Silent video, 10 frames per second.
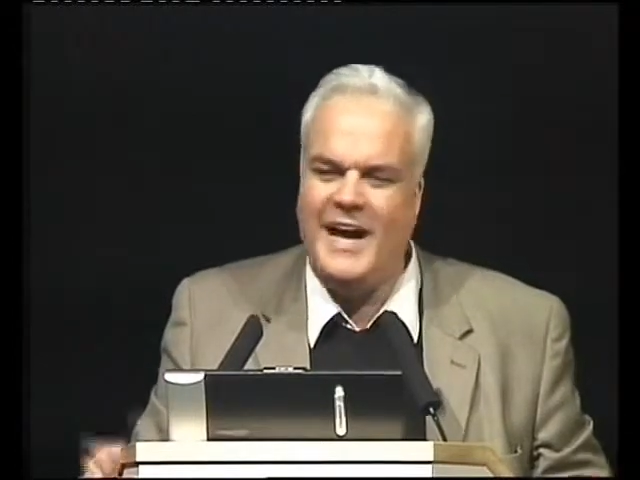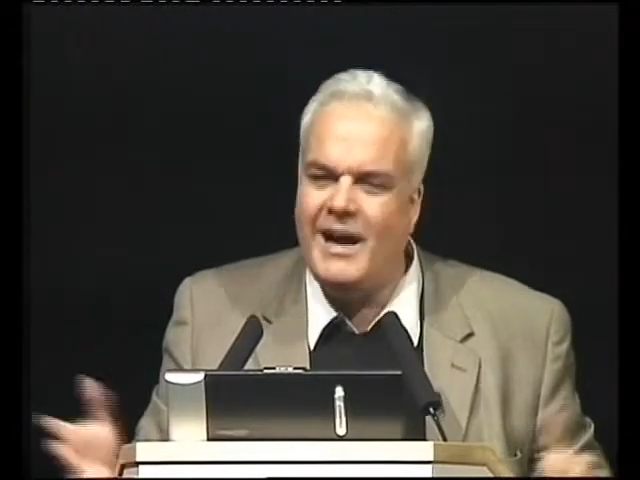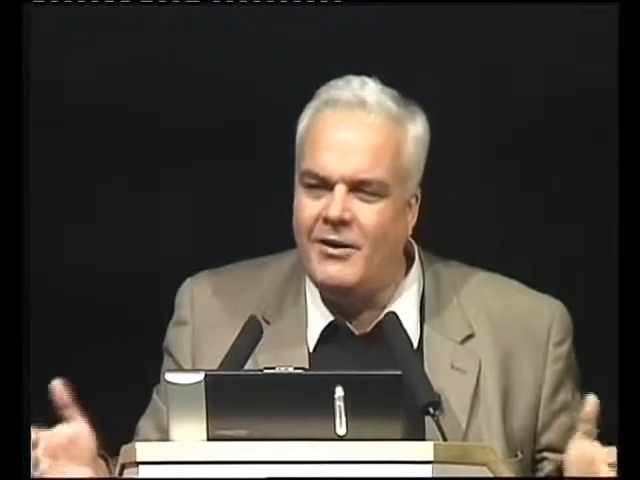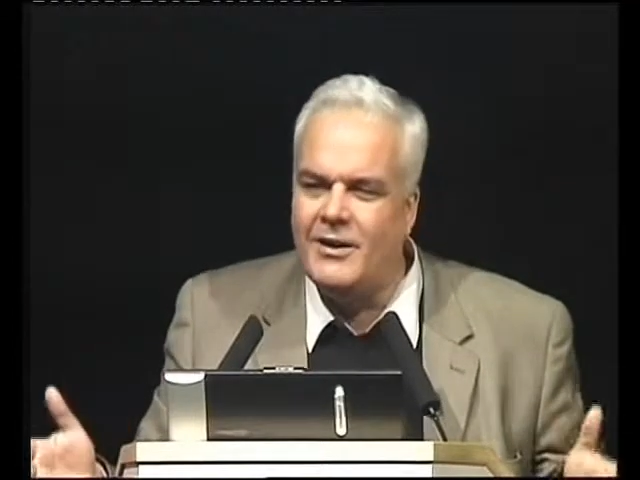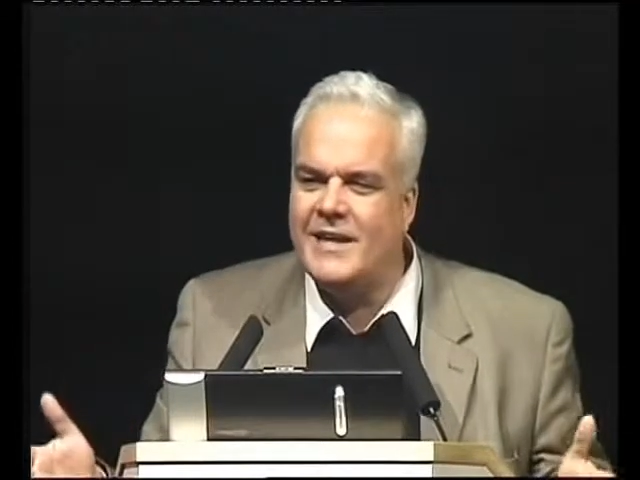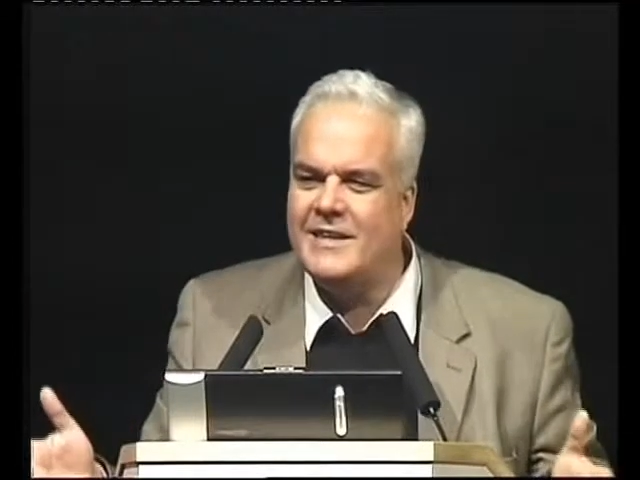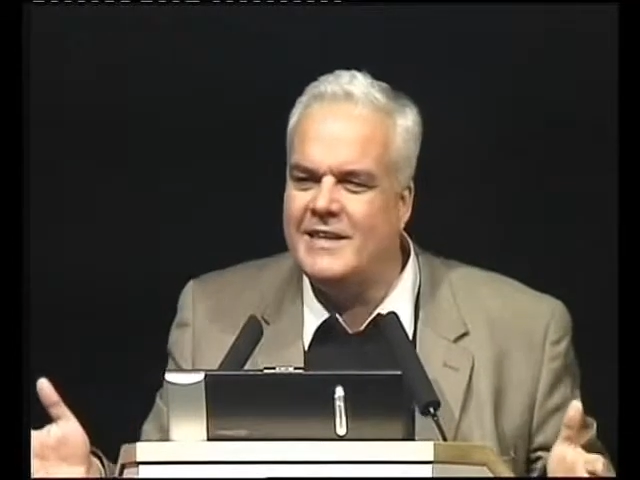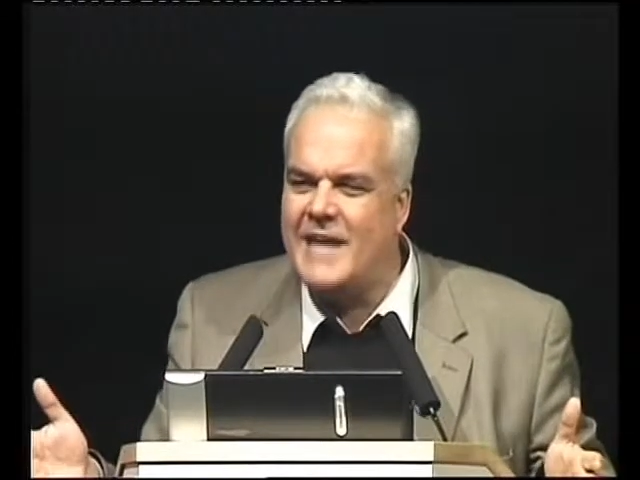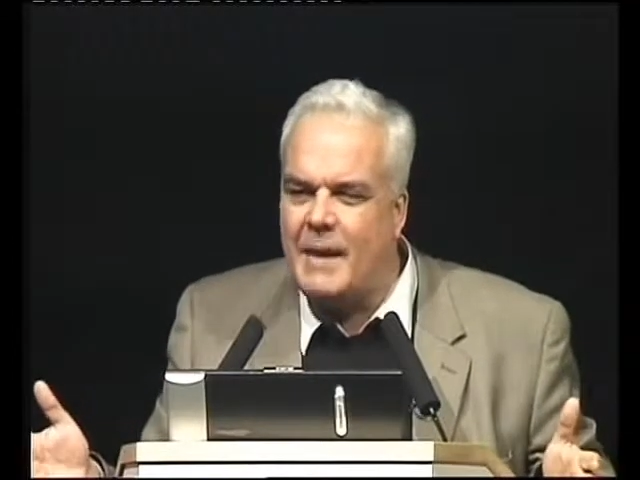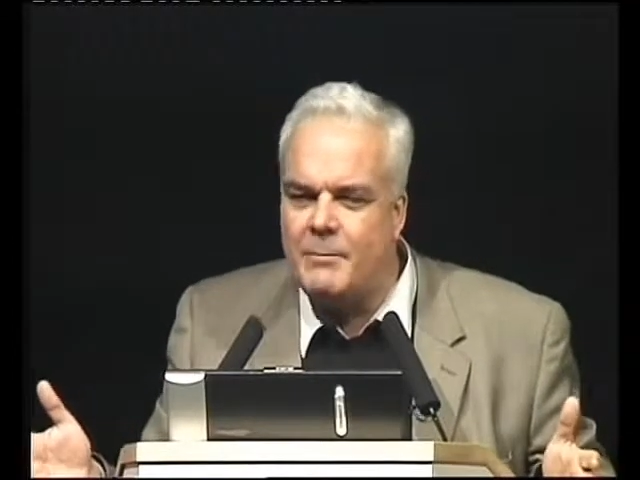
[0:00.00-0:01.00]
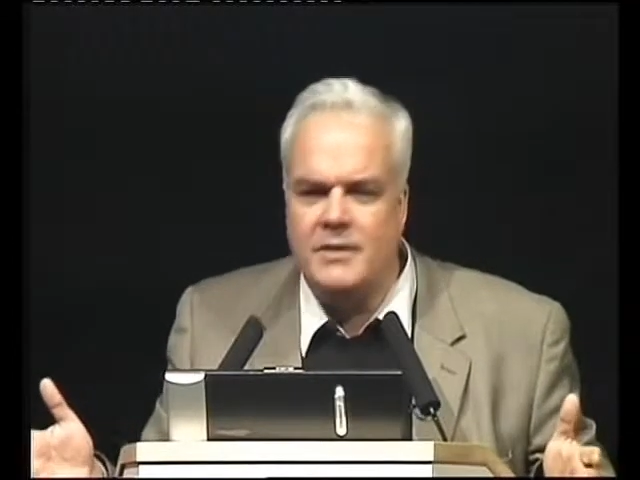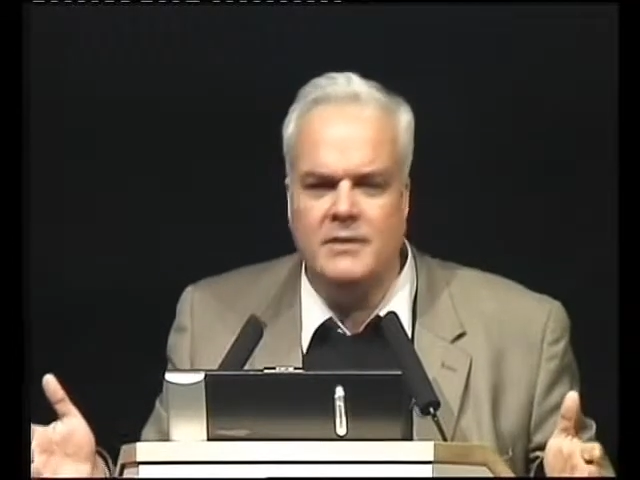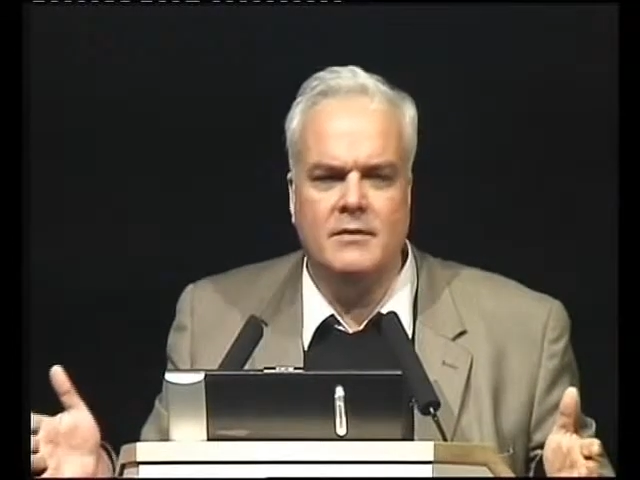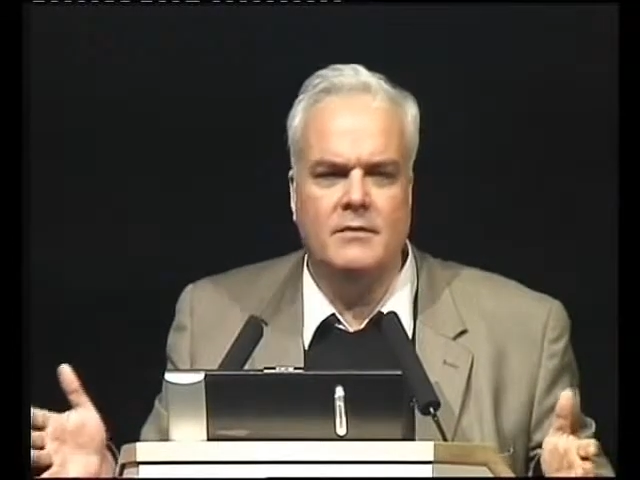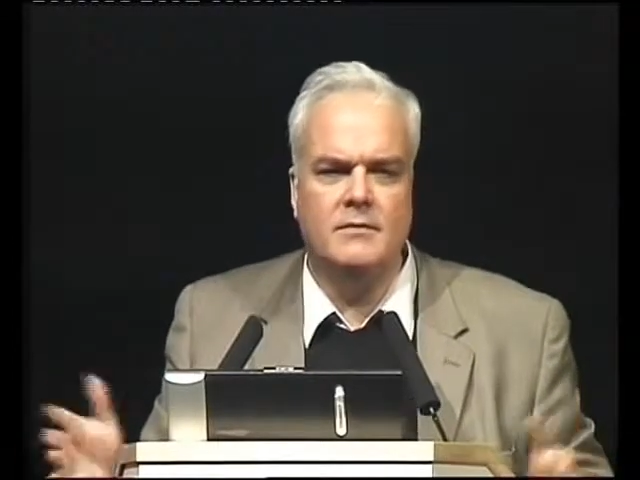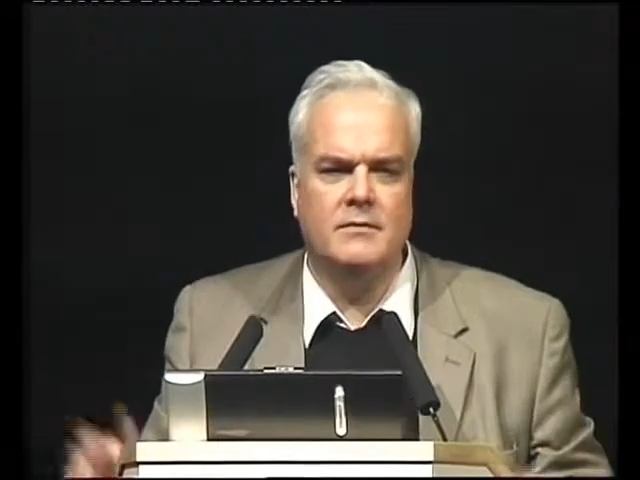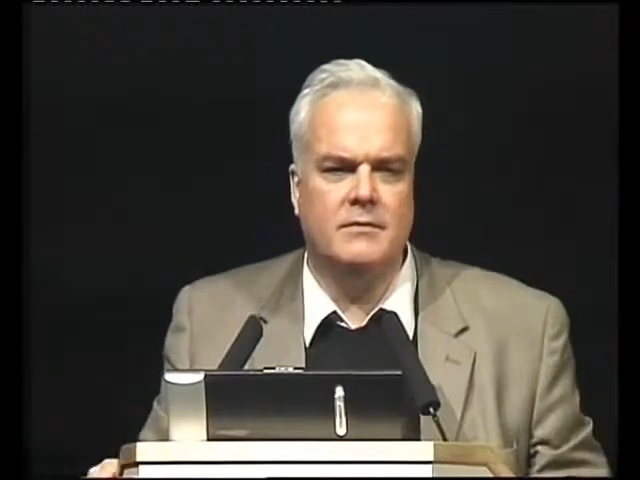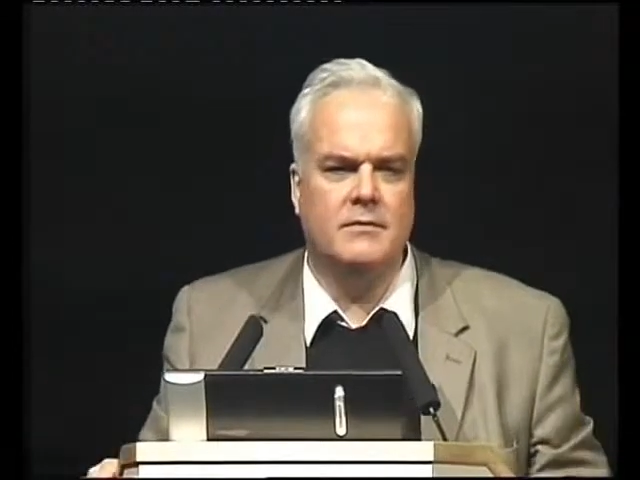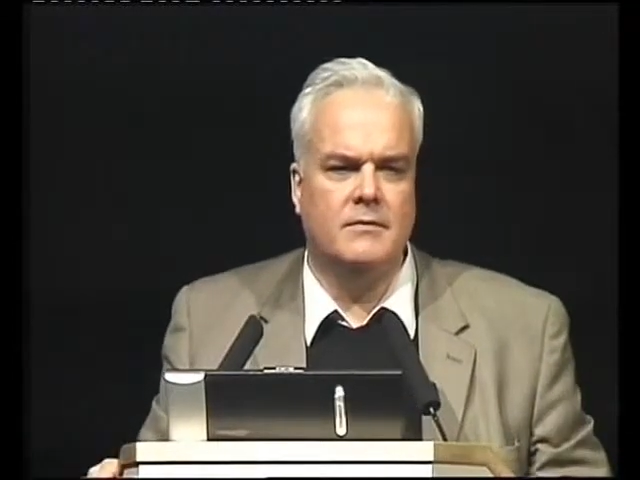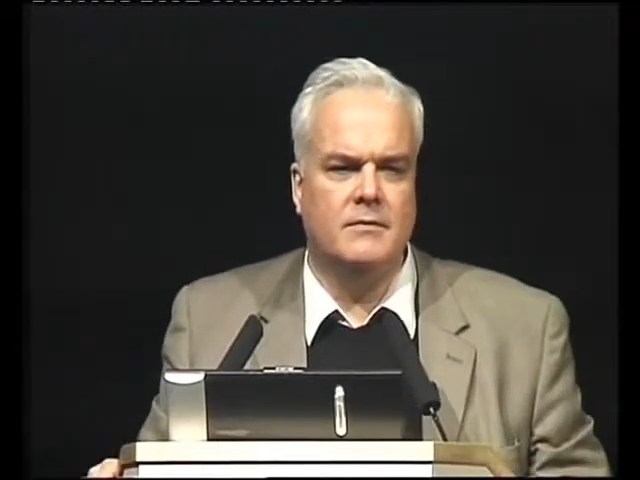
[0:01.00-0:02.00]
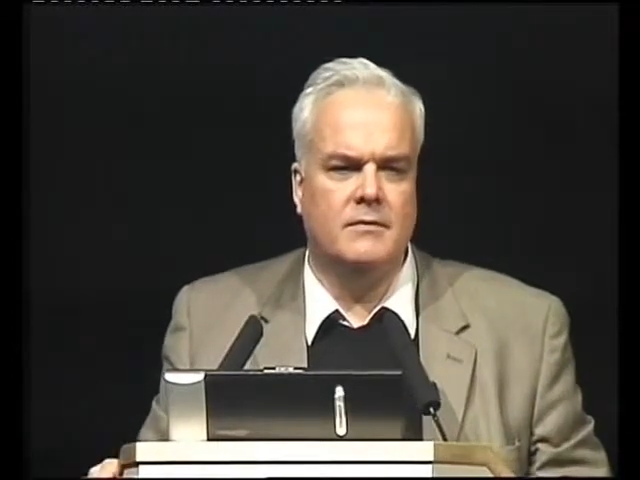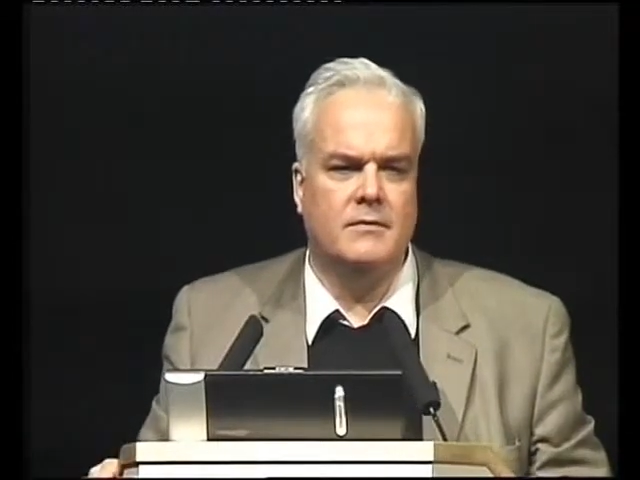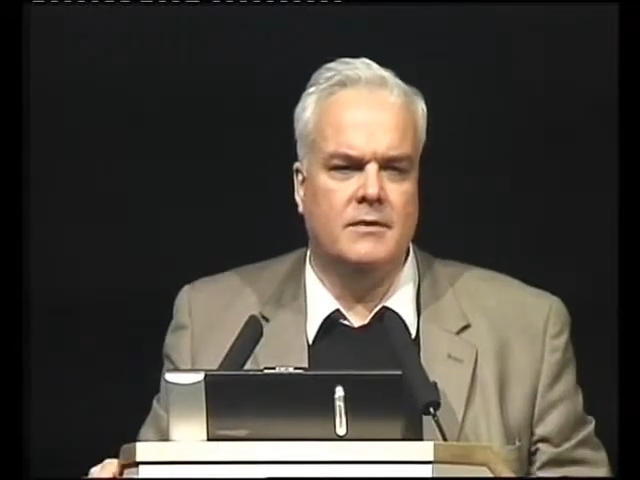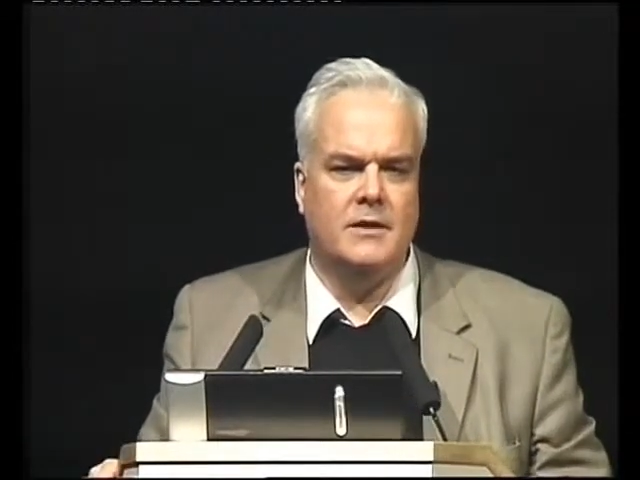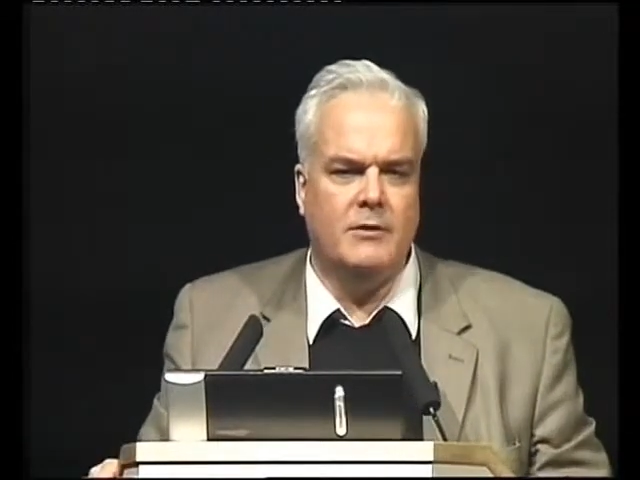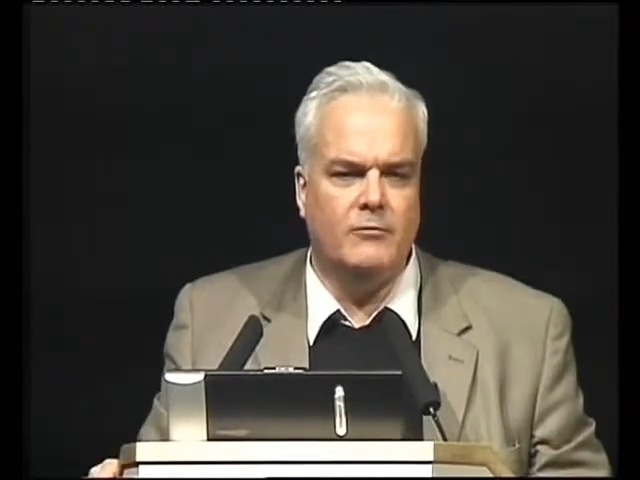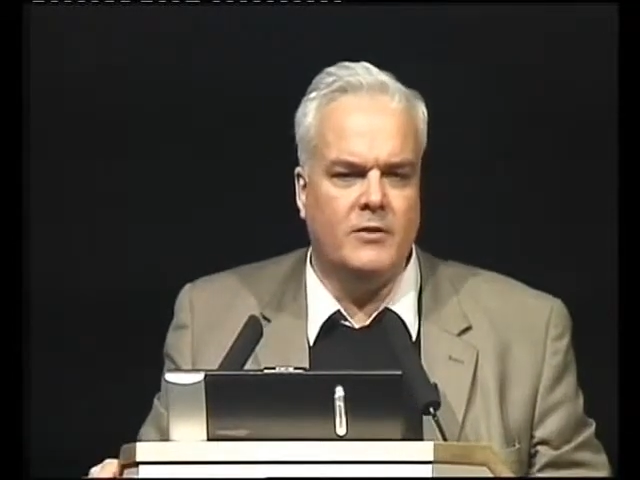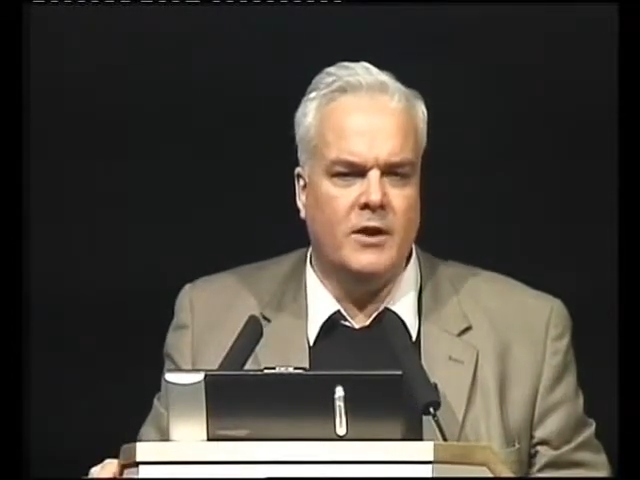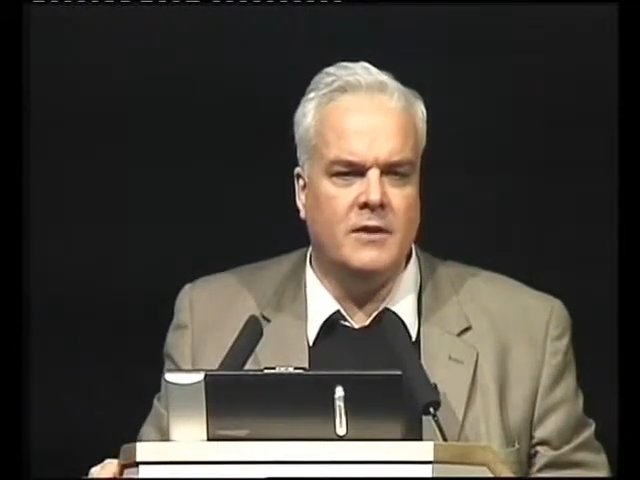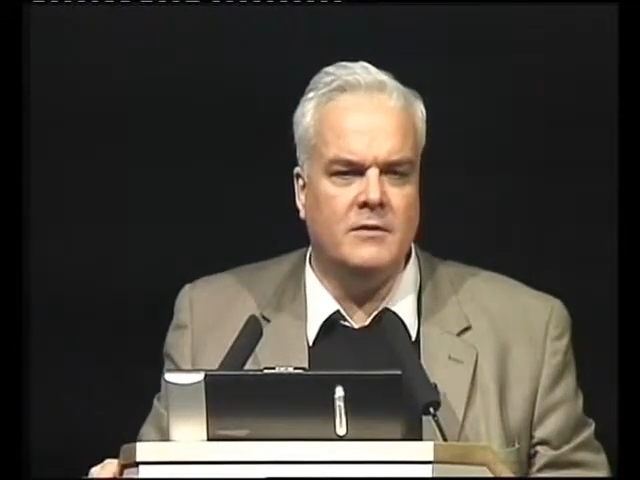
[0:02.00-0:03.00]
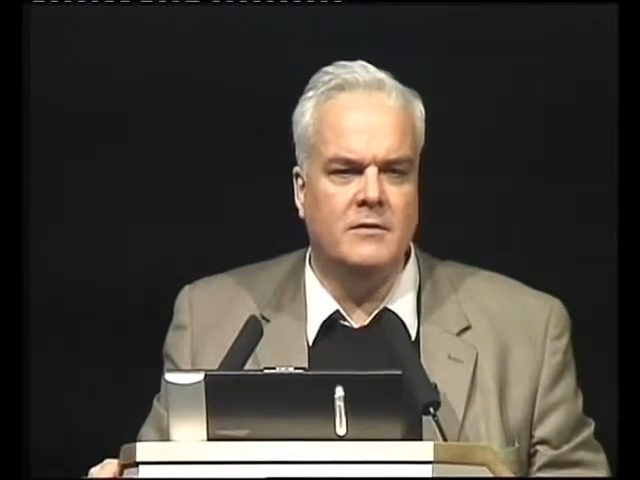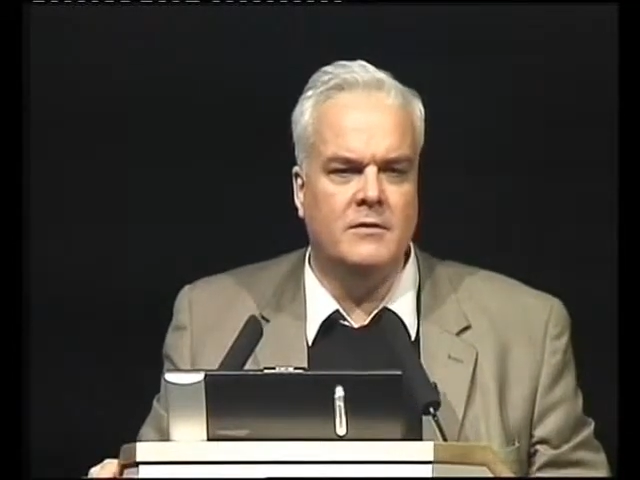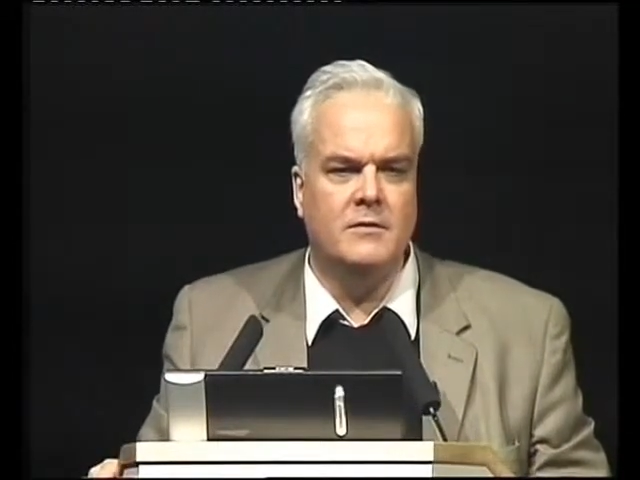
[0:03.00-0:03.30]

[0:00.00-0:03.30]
How can that happen? If not